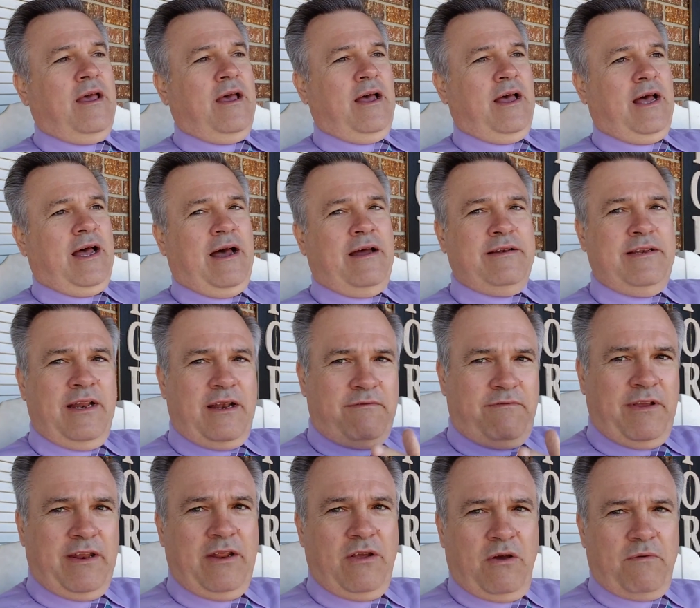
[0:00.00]
I did a
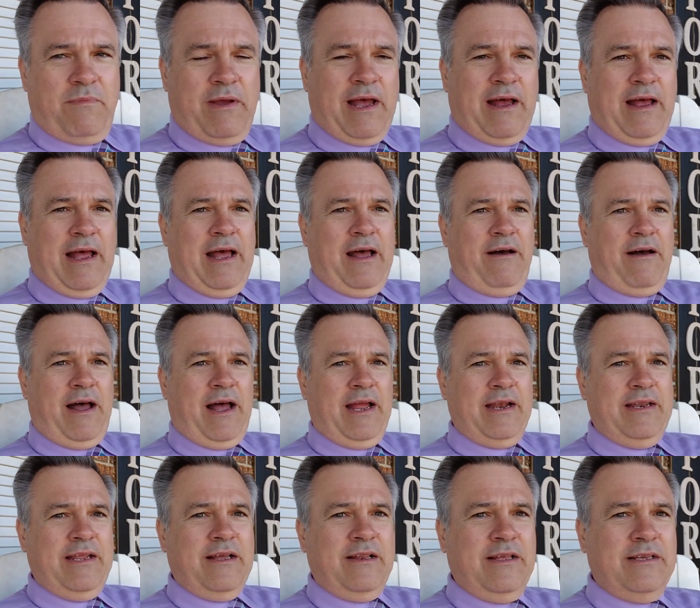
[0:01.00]
video about how
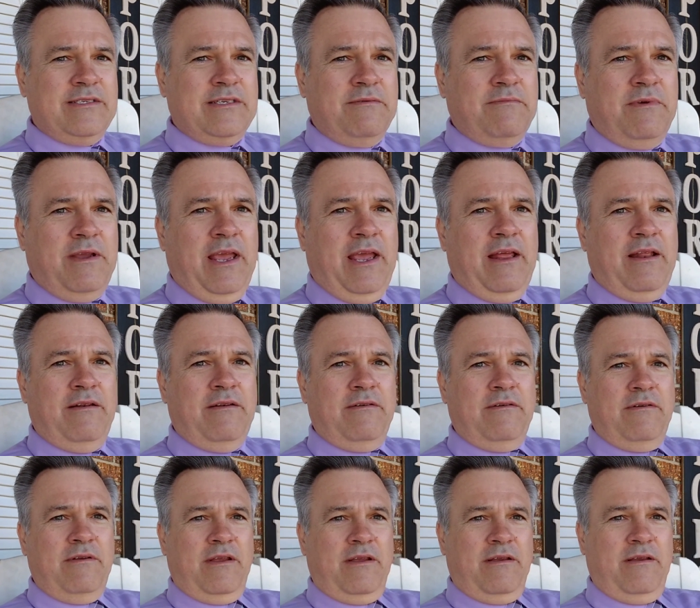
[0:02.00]
idealism can,
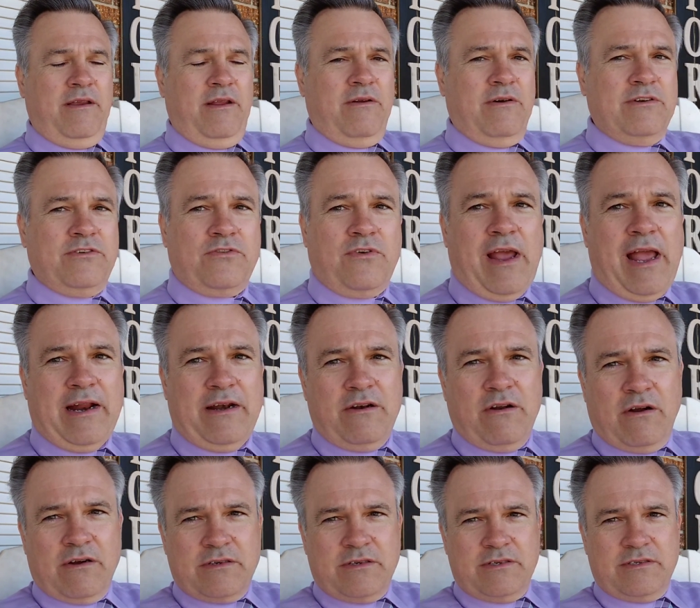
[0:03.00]
you know, attract
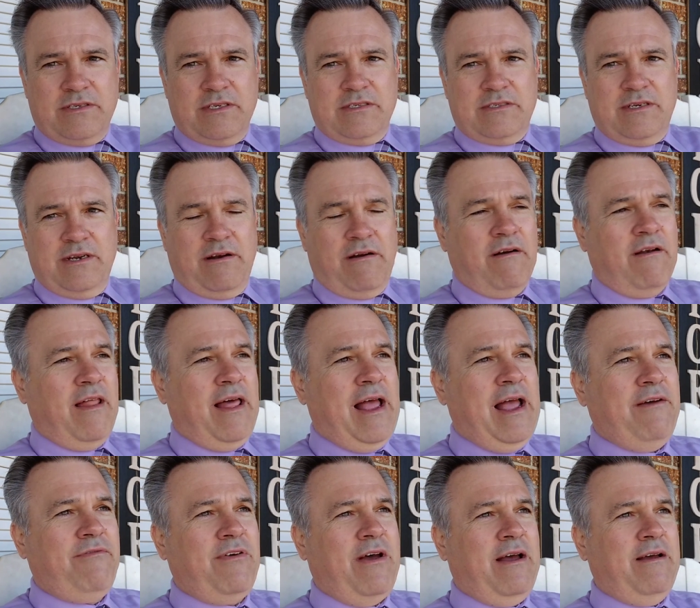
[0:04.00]
narcissists in our
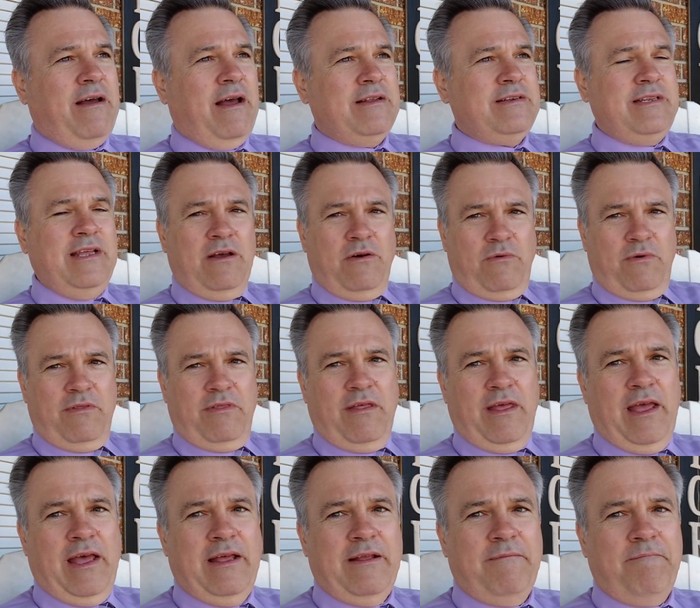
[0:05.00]
life. I dealt with
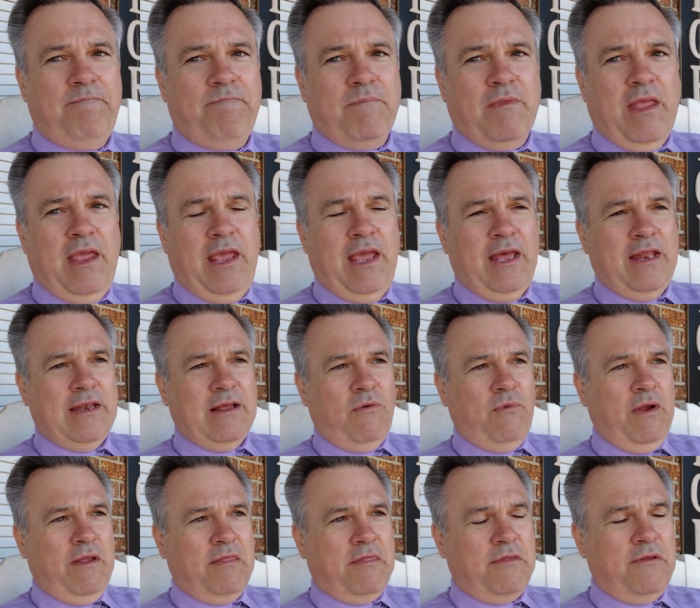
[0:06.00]
that, and I
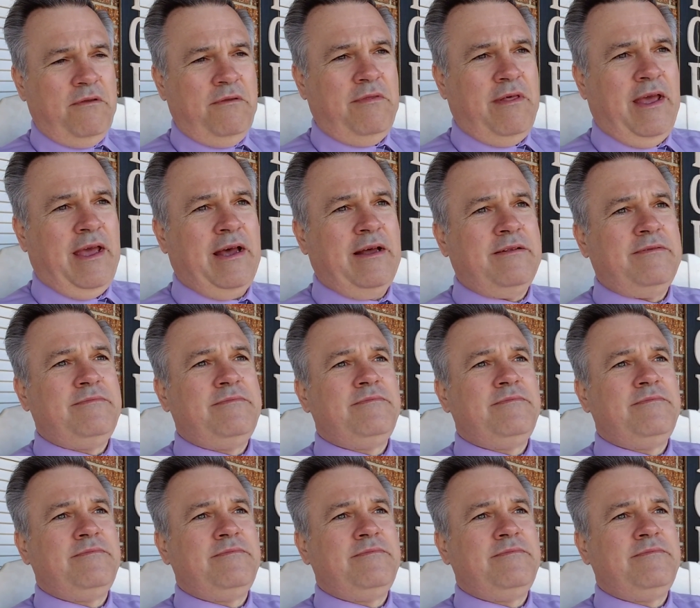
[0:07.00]
went through that.